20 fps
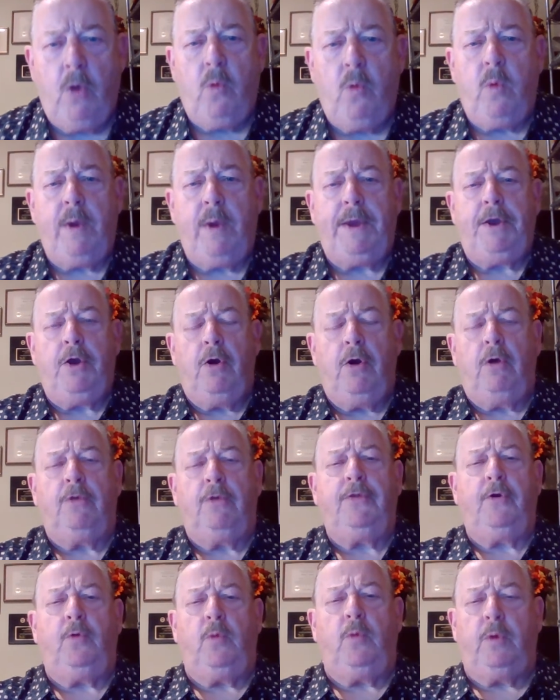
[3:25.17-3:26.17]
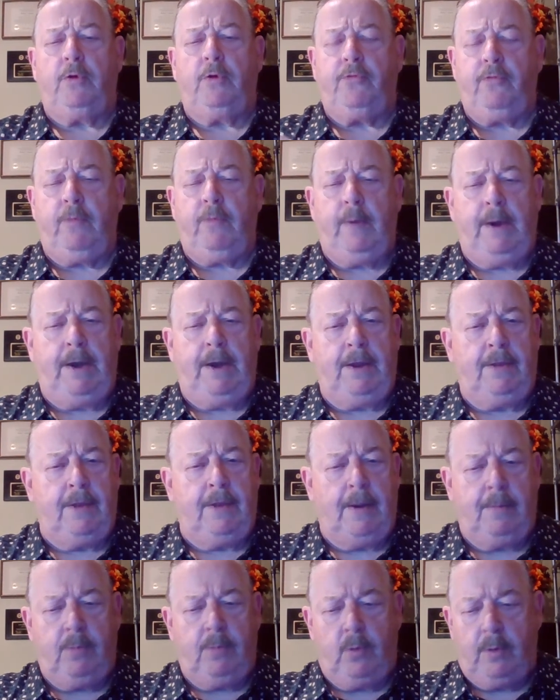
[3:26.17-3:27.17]
We know that we're training
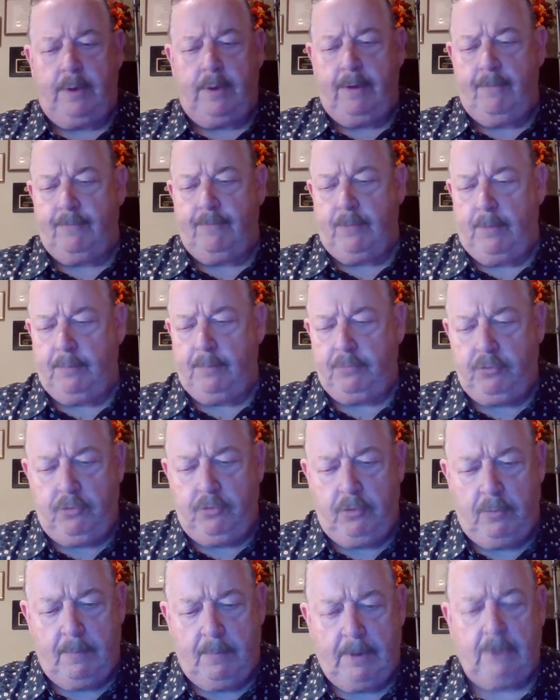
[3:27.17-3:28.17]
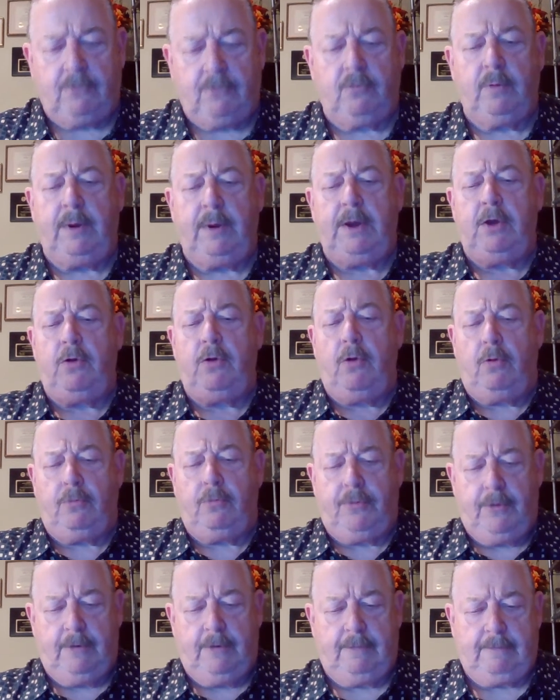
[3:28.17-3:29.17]
them, we're giving them too much. We know
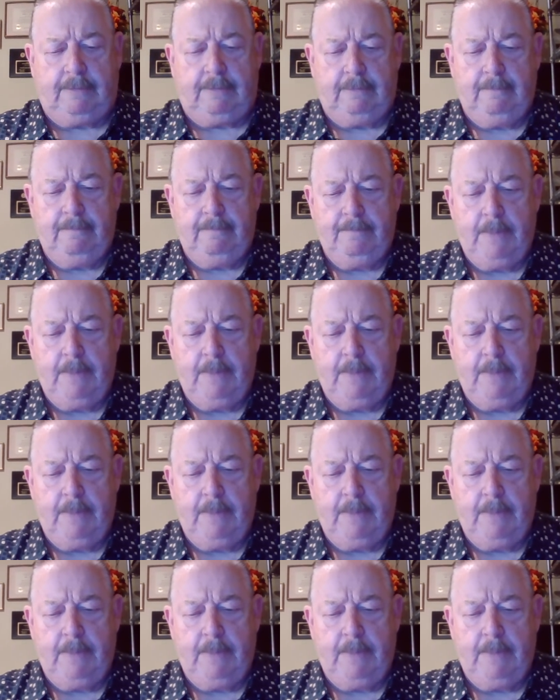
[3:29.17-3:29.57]
this.